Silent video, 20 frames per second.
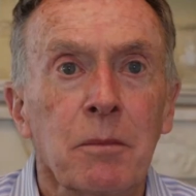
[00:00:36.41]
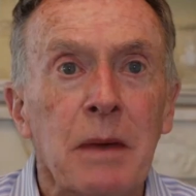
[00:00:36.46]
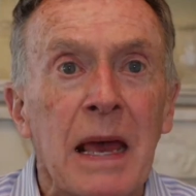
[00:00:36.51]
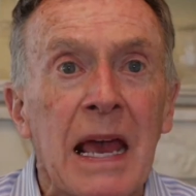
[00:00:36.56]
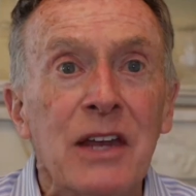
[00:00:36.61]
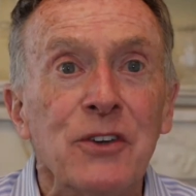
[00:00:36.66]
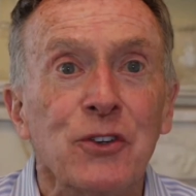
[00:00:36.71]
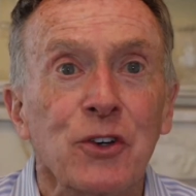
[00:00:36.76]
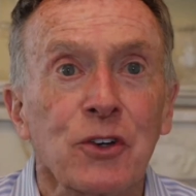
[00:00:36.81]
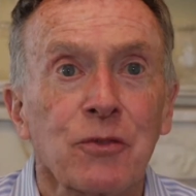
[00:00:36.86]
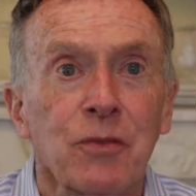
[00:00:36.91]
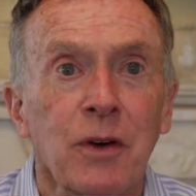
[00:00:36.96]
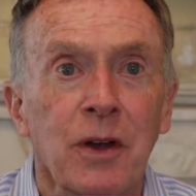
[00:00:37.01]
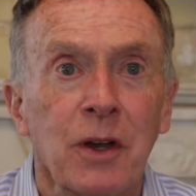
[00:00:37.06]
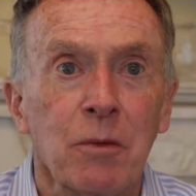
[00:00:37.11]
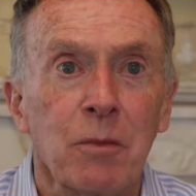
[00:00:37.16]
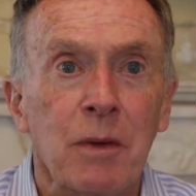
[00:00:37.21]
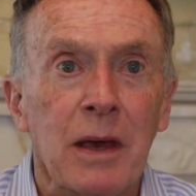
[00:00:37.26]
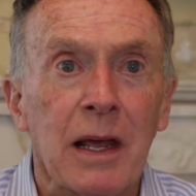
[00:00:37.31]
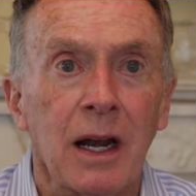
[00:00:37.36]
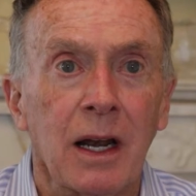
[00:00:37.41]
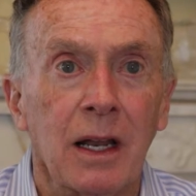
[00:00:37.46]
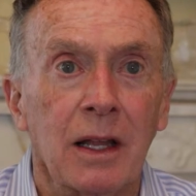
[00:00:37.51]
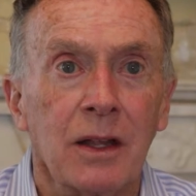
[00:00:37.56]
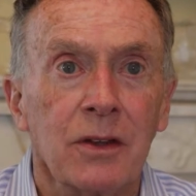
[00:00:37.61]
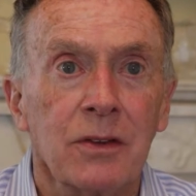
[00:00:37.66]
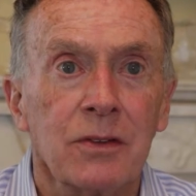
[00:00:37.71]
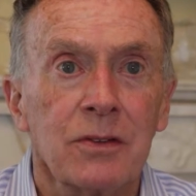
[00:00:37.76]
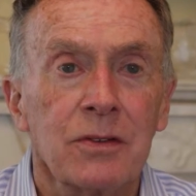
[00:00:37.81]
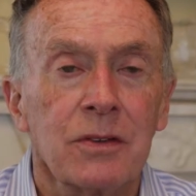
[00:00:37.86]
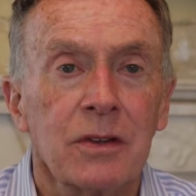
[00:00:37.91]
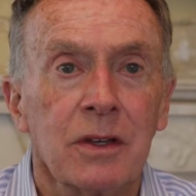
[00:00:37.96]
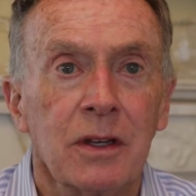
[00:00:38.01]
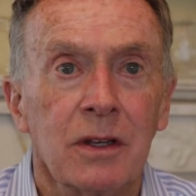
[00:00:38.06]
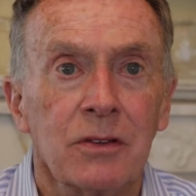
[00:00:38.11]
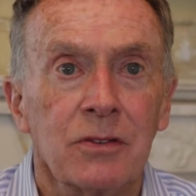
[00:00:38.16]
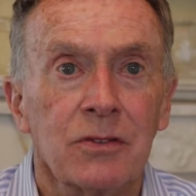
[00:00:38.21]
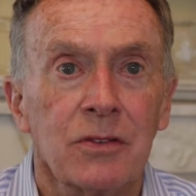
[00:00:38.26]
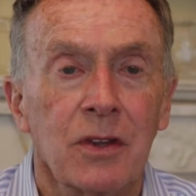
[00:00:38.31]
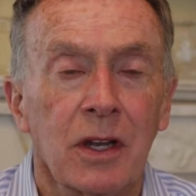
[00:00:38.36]
major fundamental is
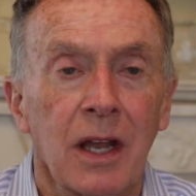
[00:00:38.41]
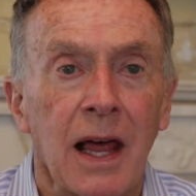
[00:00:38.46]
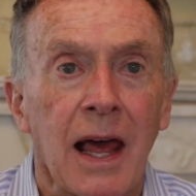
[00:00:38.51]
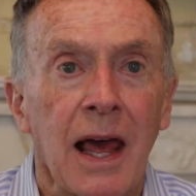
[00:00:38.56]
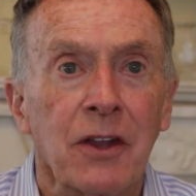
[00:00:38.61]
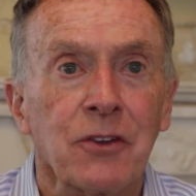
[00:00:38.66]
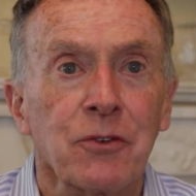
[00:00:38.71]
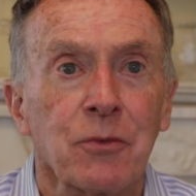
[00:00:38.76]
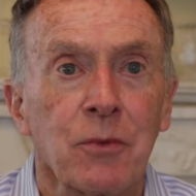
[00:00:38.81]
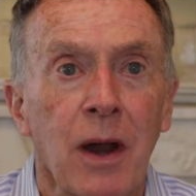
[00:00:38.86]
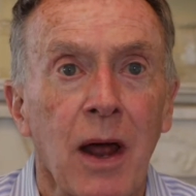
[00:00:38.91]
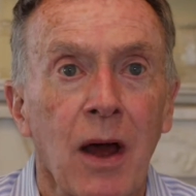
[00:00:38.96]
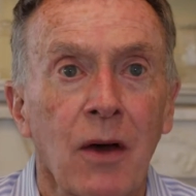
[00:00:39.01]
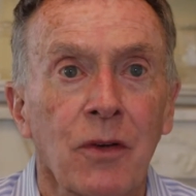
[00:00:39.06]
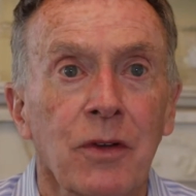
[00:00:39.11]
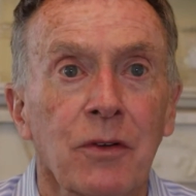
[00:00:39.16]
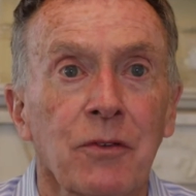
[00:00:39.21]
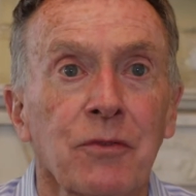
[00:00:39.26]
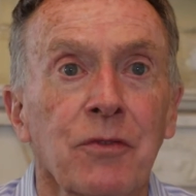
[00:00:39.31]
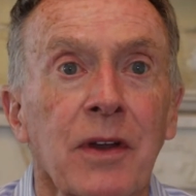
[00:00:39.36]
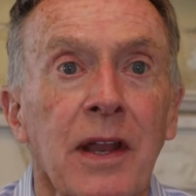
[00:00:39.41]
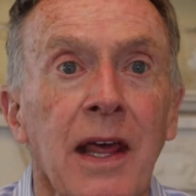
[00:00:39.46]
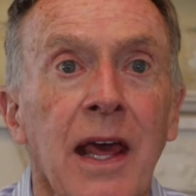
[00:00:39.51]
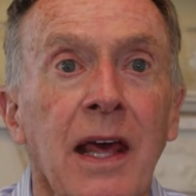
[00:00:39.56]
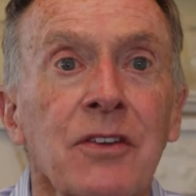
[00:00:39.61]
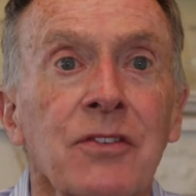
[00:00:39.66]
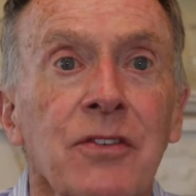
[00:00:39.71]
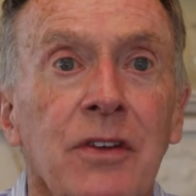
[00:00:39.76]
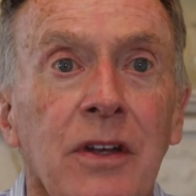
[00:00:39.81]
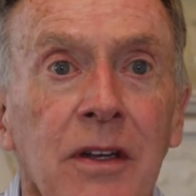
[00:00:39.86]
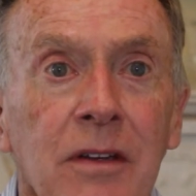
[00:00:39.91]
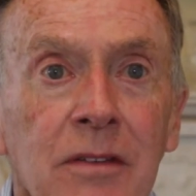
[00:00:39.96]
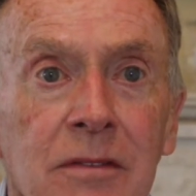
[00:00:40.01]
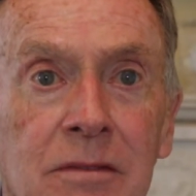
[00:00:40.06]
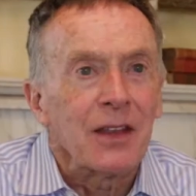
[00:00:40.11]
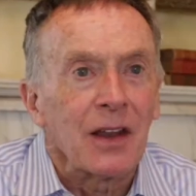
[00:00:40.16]
the last round of financing.